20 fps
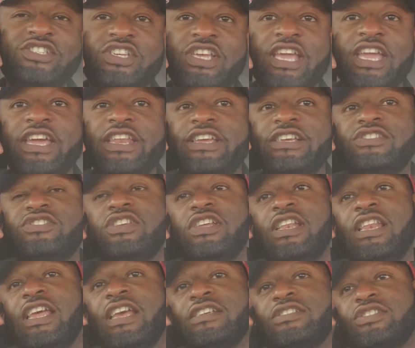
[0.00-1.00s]
chicken is
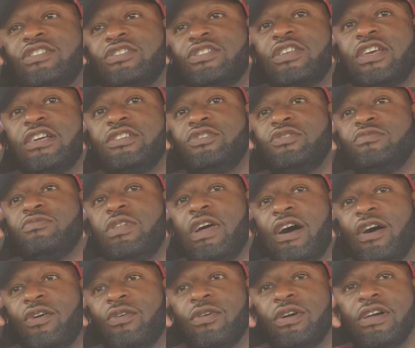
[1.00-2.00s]
delicious because you
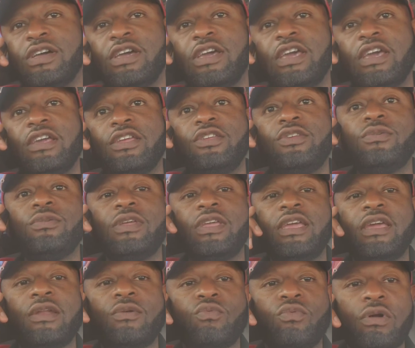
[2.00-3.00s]
know, you can
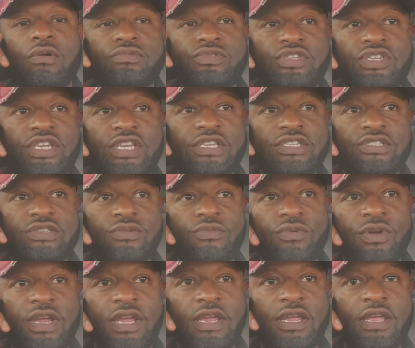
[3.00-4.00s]
get a
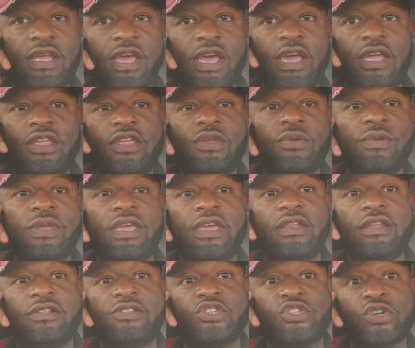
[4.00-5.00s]
rotisserie, you can
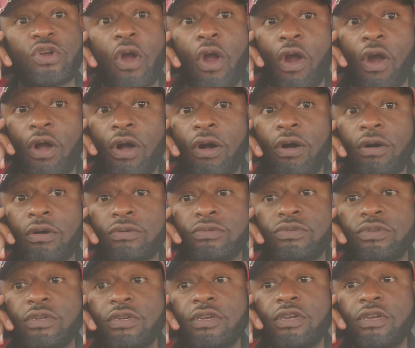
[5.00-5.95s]
get it charred.